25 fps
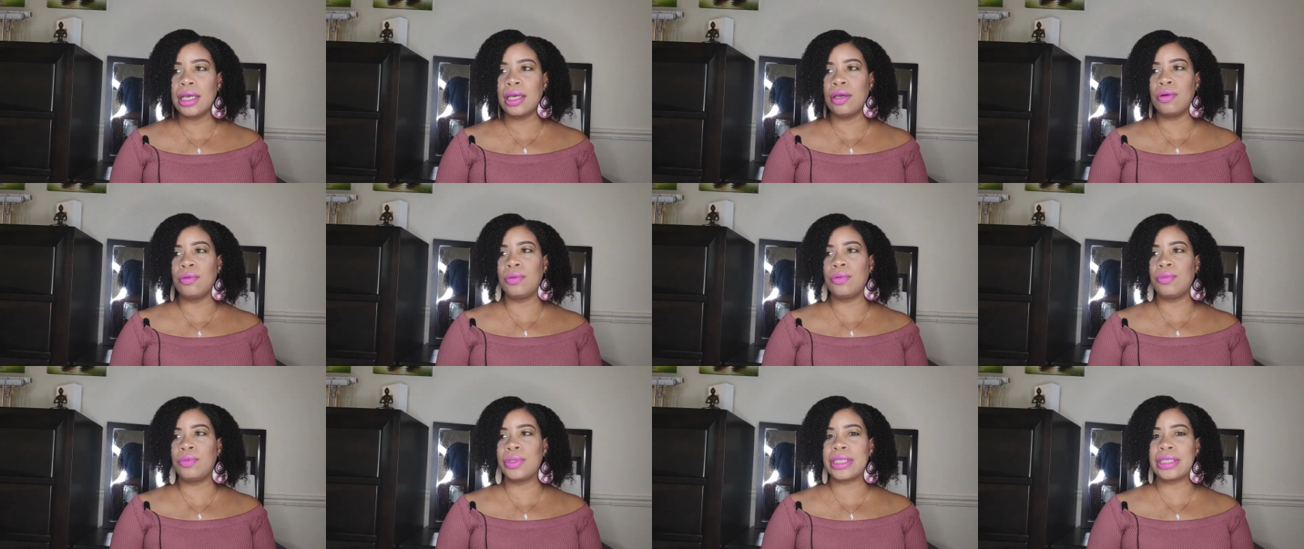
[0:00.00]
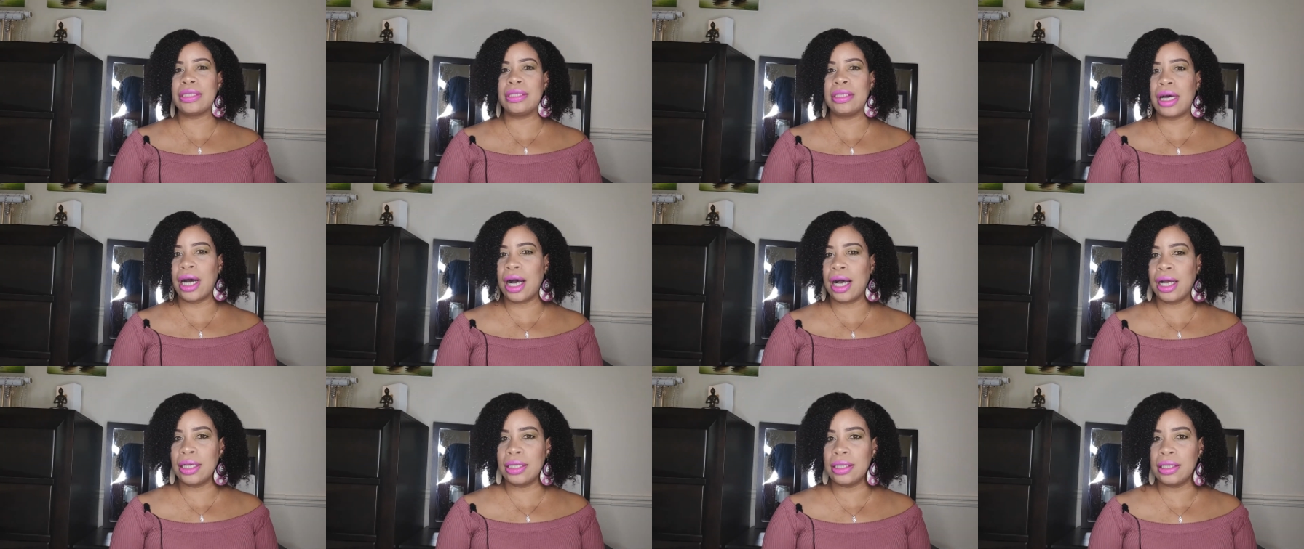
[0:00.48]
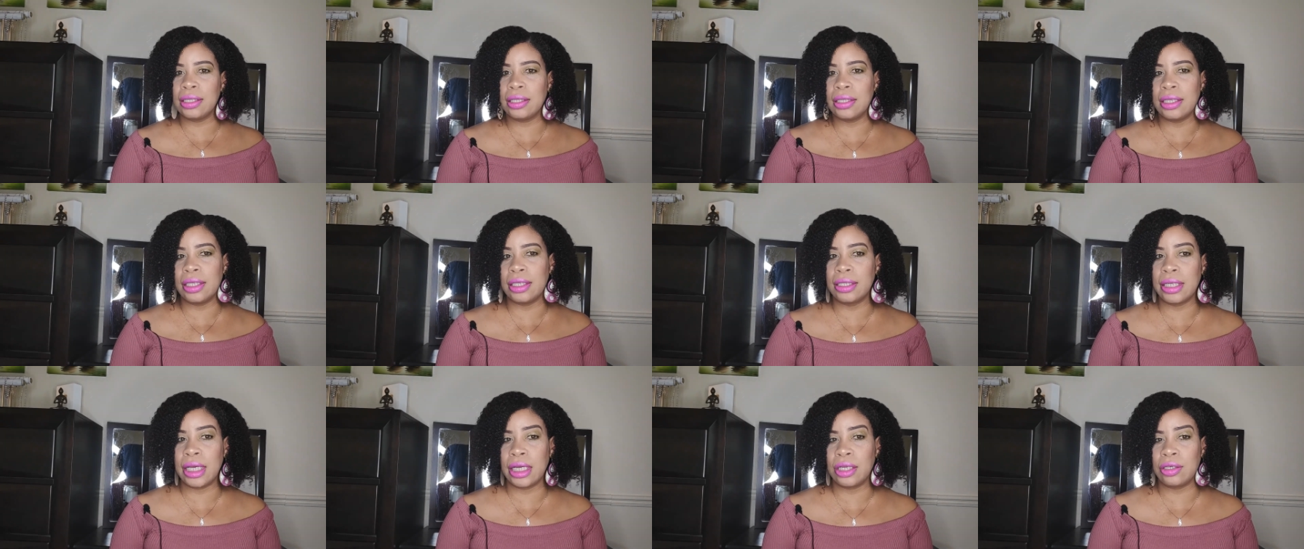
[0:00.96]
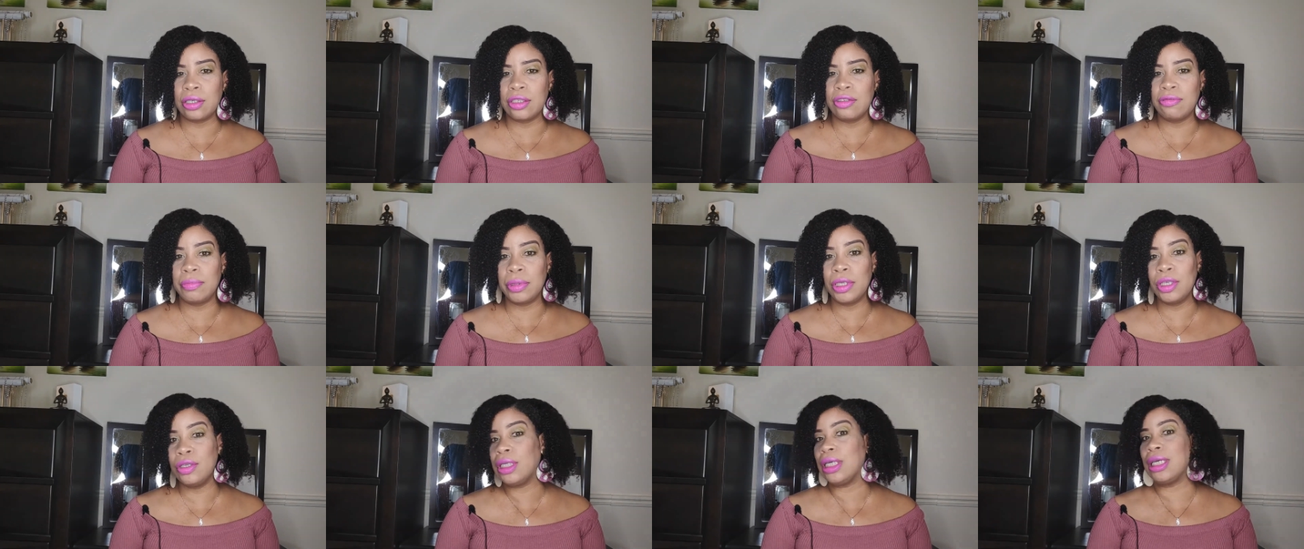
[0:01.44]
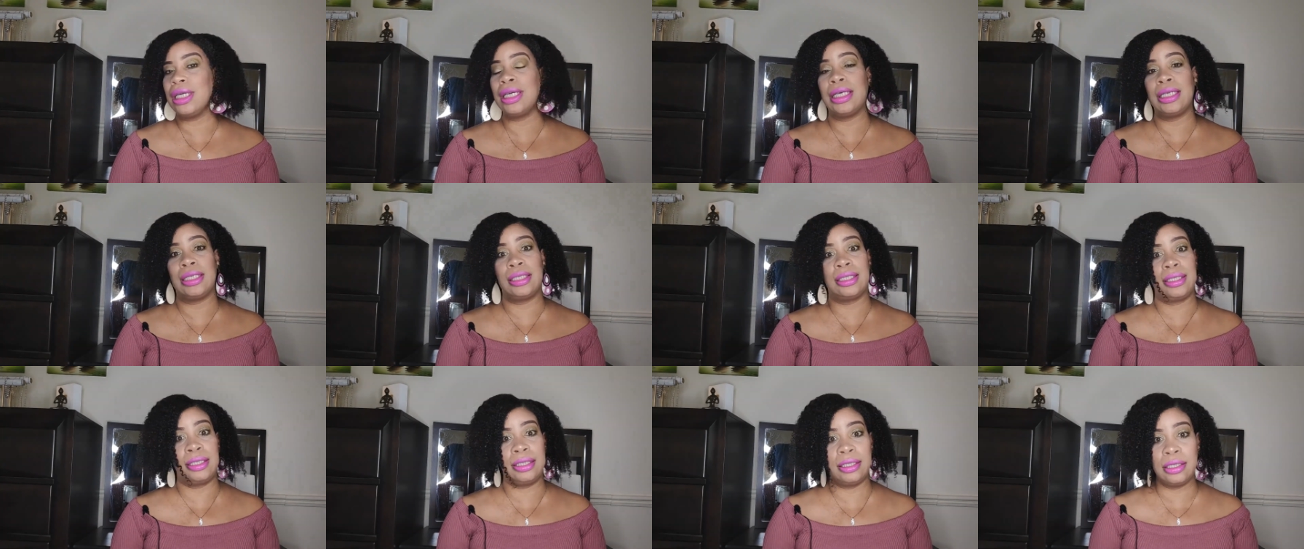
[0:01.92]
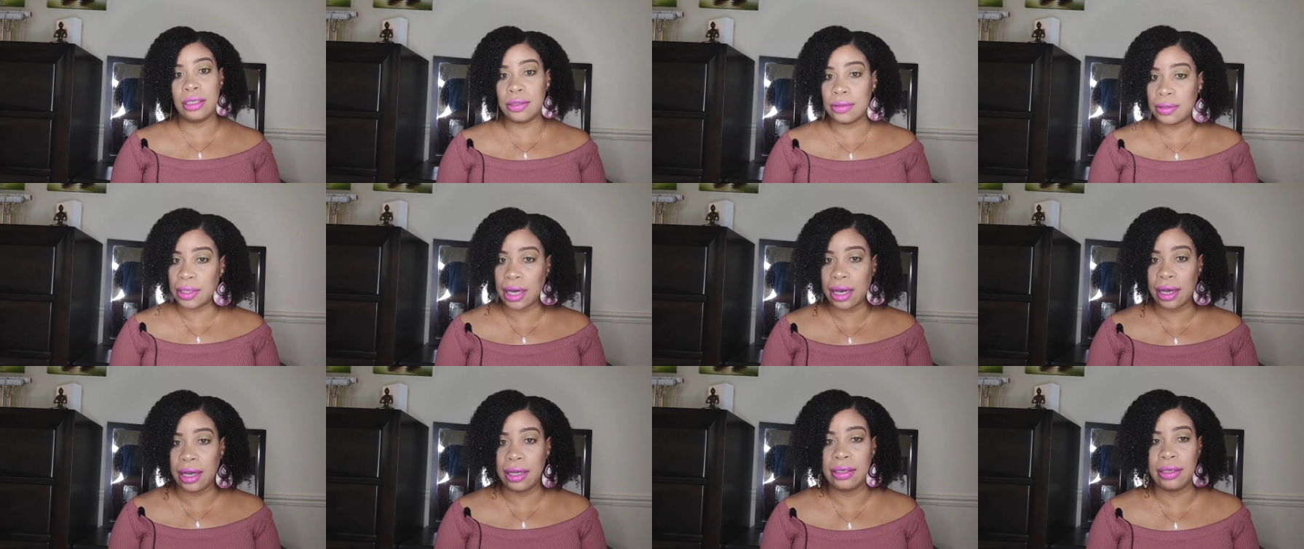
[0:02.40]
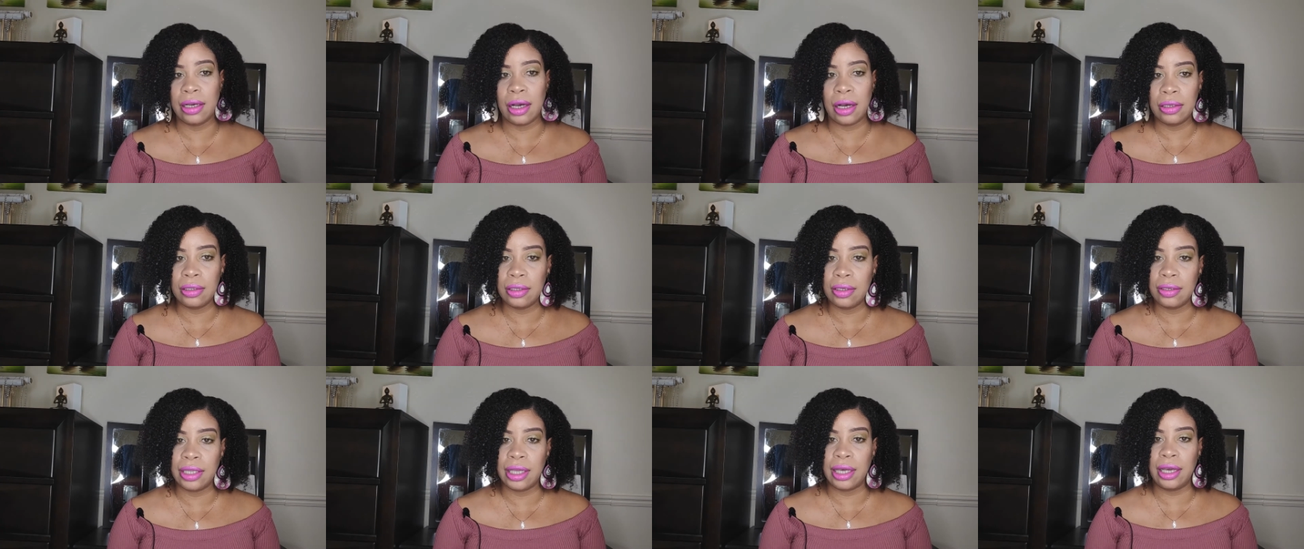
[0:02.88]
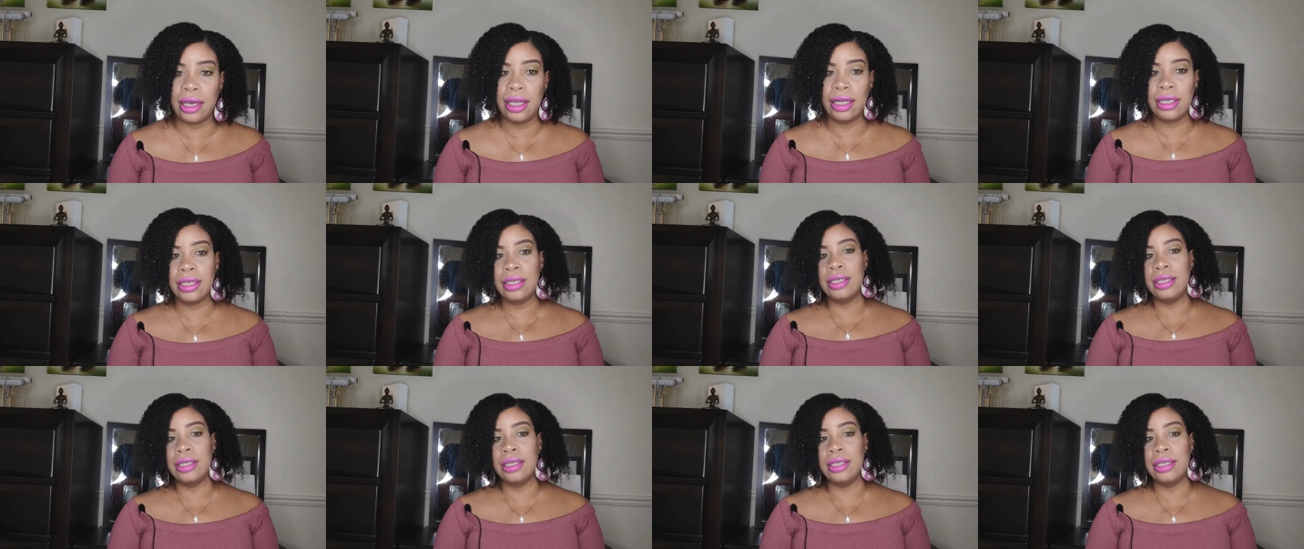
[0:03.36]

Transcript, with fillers: It was not the standard of beauty. It's still not. Y'all know that.